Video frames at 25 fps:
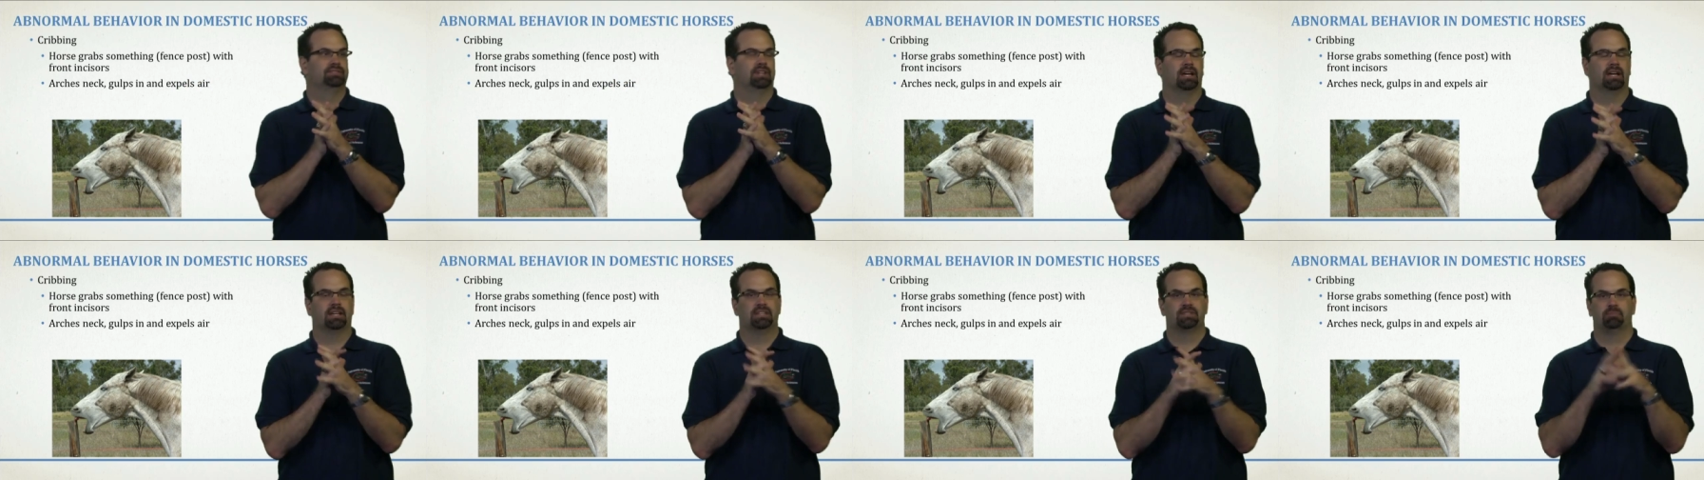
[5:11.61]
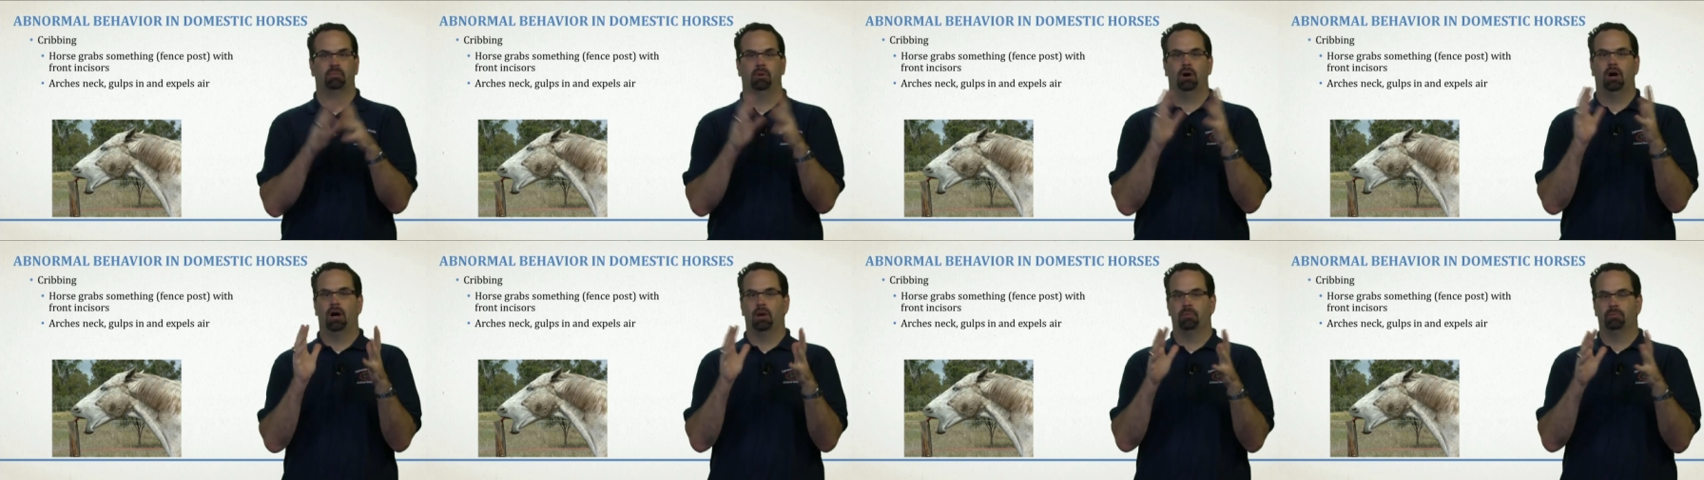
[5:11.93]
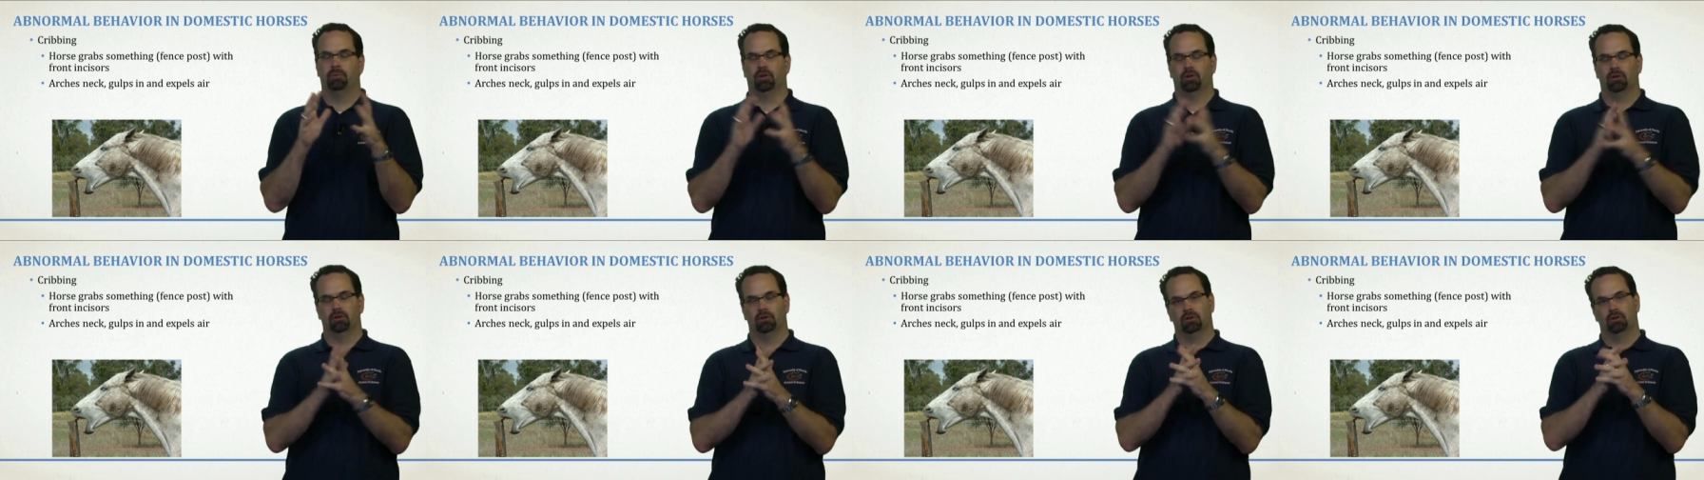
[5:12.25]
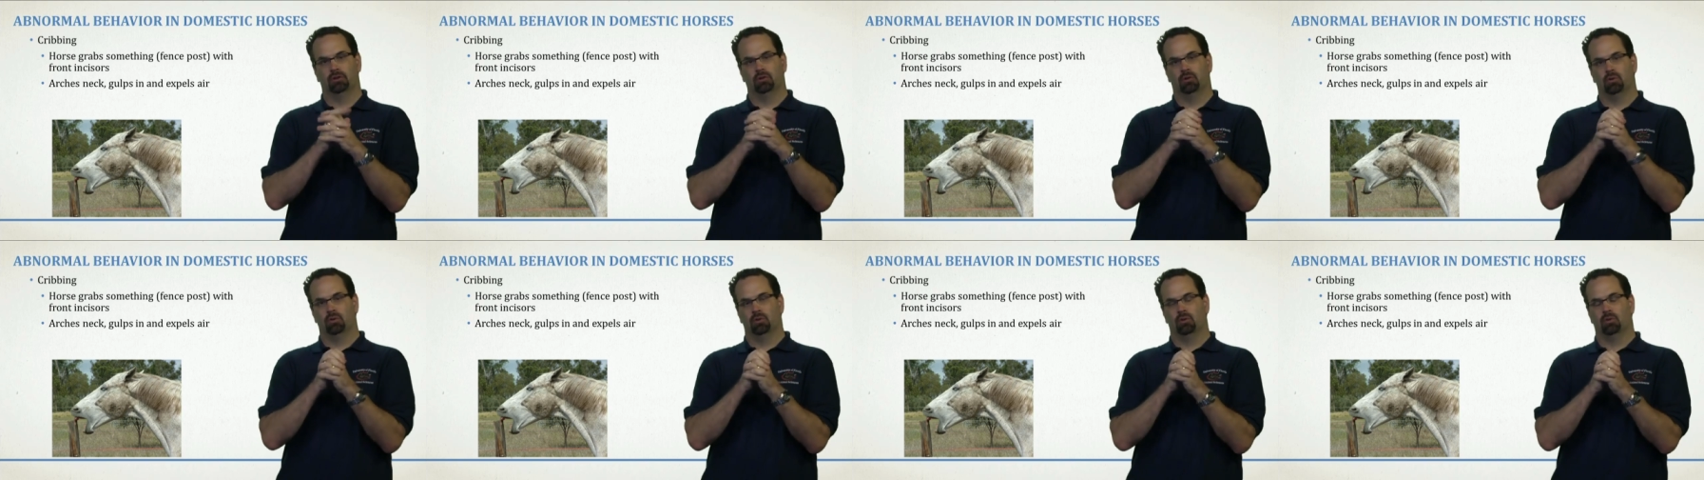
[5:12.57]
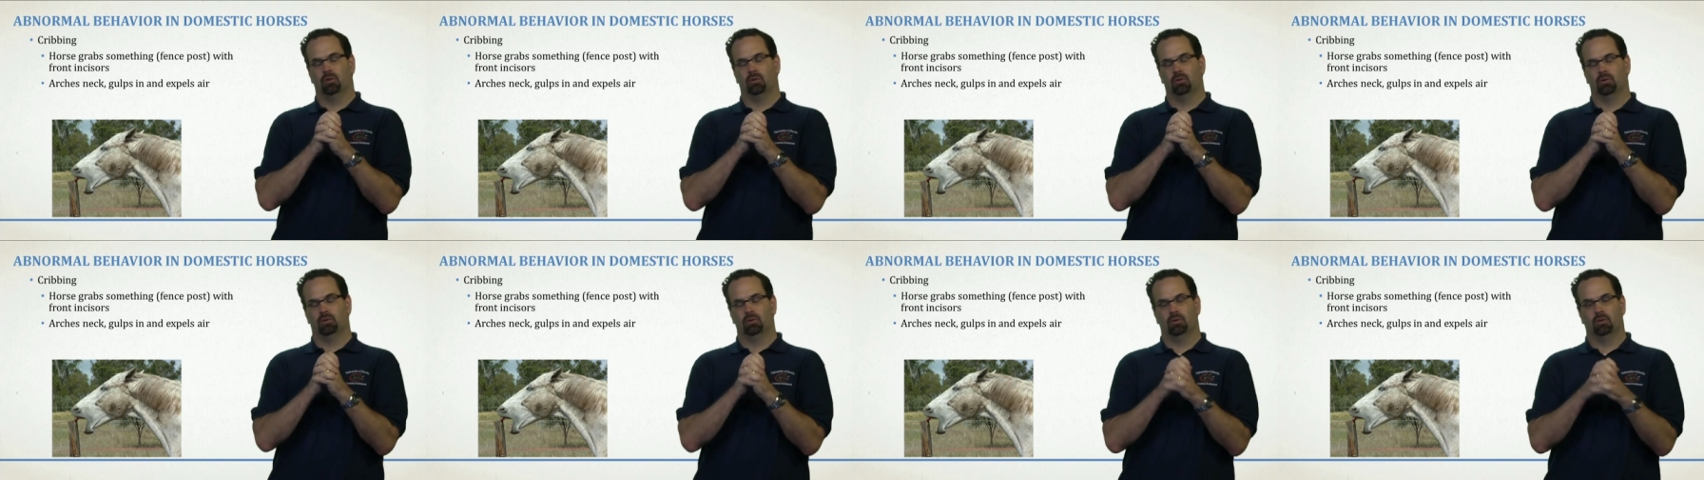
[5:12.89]
I guess, popular
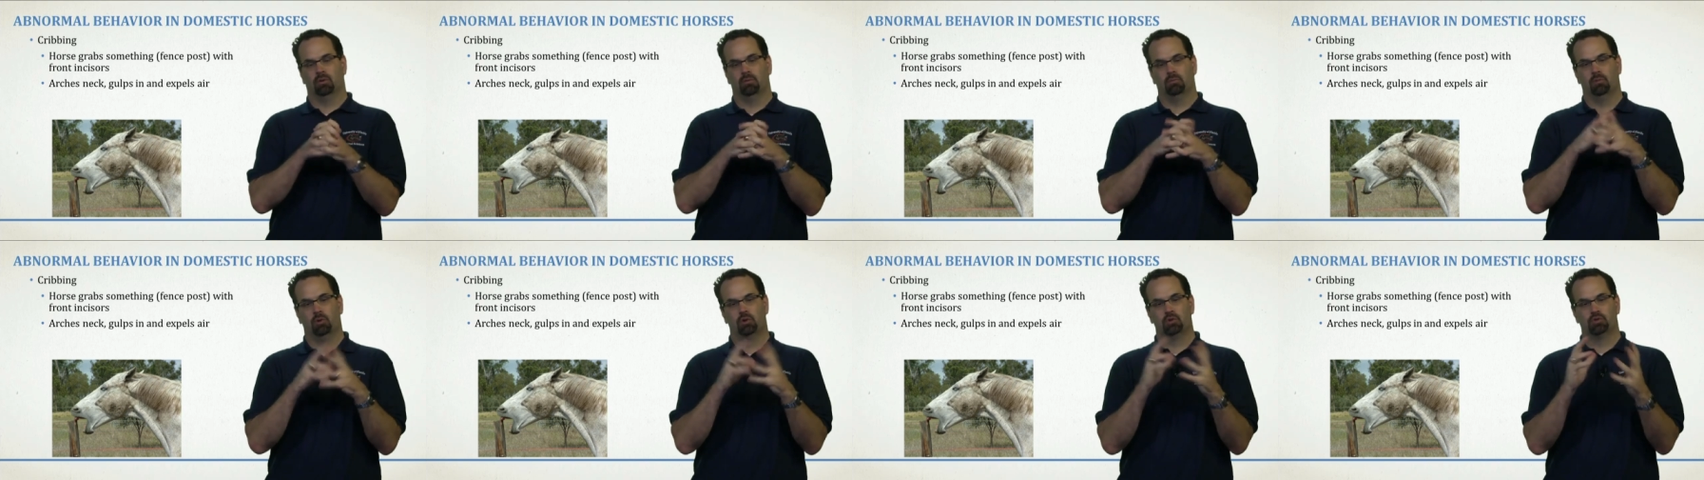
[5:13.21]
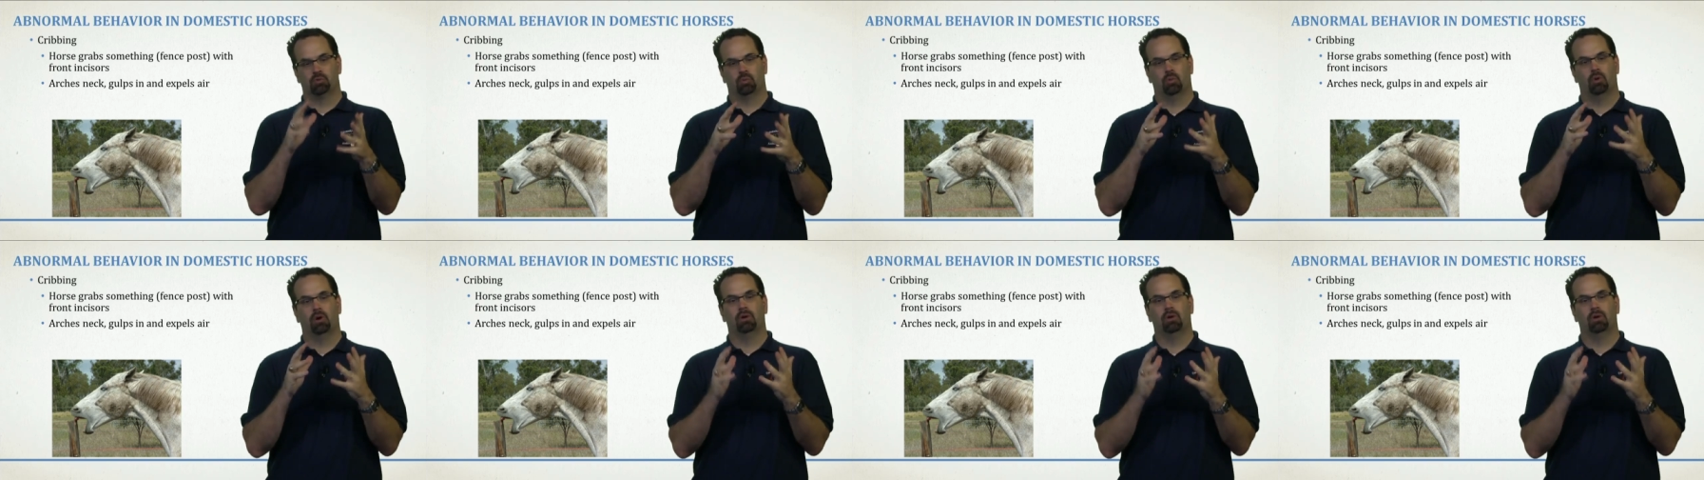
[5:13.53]
or most